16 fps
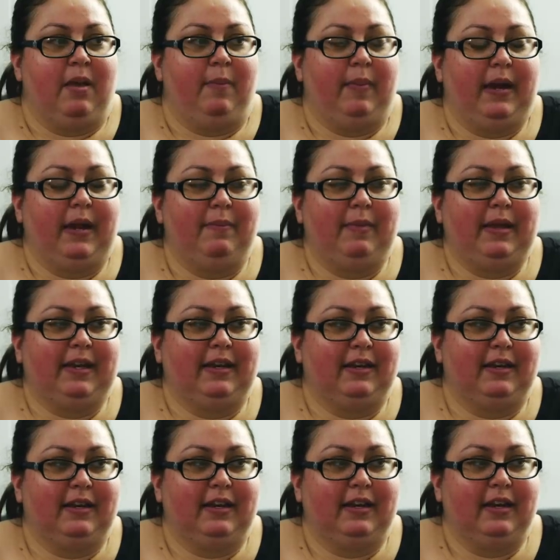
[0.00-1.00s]
But I
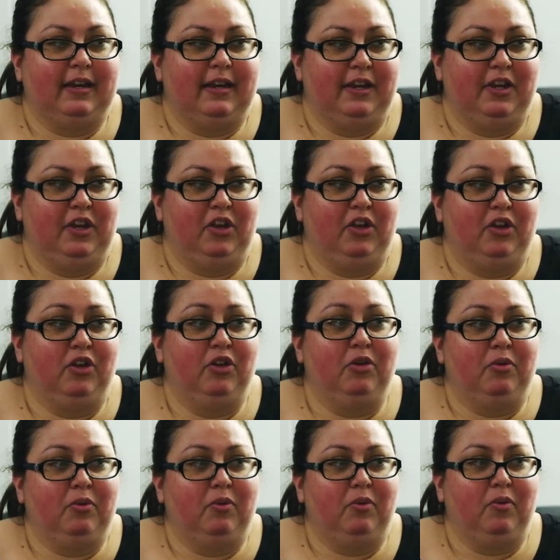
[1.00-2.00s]
mean,
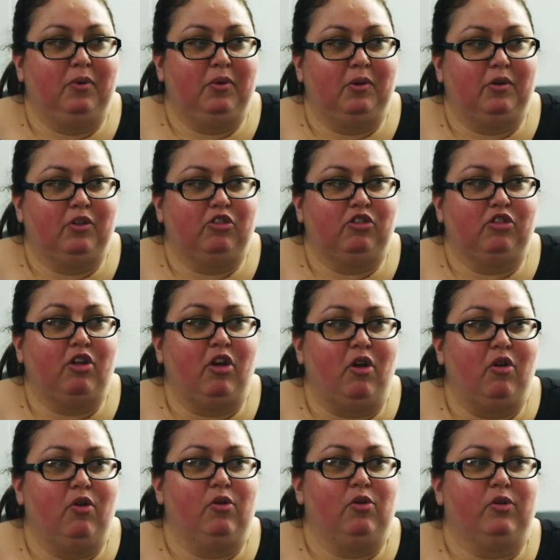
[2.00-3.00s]
you
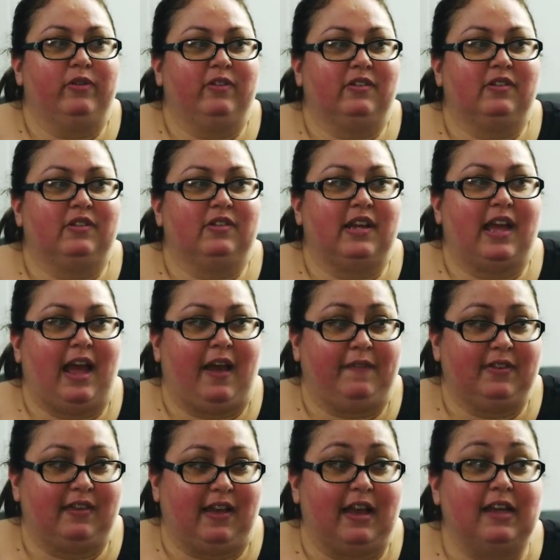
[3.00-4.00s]
chose to
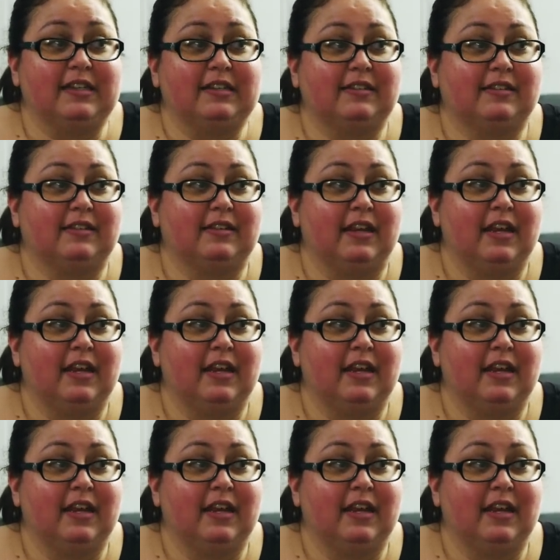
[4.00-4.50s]
have sex.